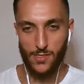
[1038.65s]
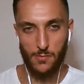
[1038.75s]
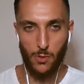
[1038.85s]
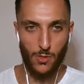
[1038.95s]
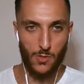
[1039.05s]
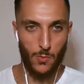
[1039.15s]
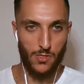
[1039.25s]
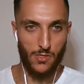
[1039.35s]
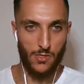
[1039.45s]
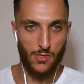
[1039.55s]
PAWS
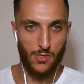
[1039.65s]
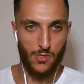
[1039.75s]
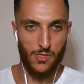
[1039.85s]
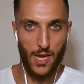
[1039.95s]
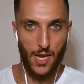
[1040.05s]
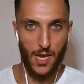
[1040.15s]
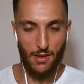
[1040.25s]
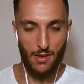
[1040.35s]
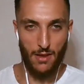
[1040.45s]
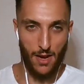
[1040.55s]
wants to stay,
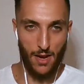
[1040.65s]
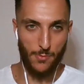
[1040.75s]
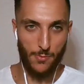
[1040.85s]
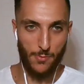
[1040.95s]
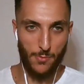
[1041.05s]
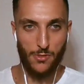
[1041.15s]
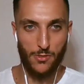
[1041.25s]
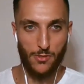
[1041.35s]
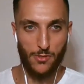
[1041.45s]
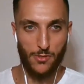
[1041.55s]
I suppose,
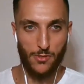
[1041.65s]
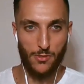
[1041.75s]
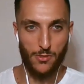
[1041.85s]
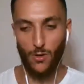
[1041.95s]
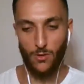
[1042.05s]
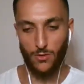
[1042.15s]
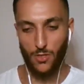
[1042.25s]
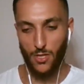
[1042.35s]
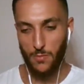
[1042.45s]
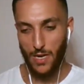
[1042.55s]
so long
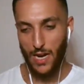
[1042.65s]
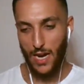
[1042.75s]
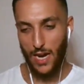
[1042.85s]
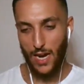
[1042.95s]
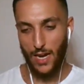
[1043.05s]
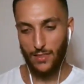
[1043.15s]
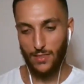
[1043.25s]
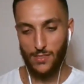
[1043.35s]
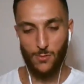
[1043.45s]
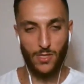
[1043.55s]
term, and
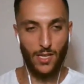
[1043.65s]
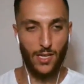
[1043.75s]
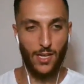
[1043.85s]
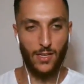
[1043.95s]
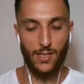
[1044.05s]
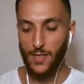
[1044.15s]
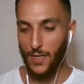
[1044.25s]
this is what I like.